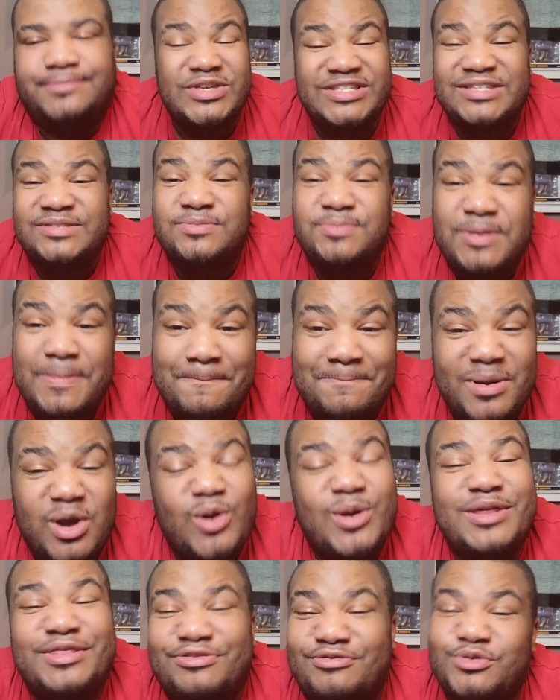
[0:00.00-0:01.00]
We seem to be
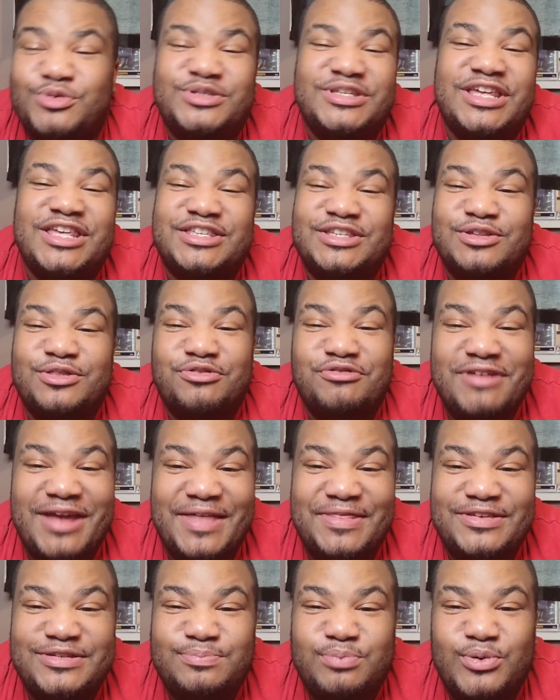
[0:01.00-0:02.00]
blowing through Season three at this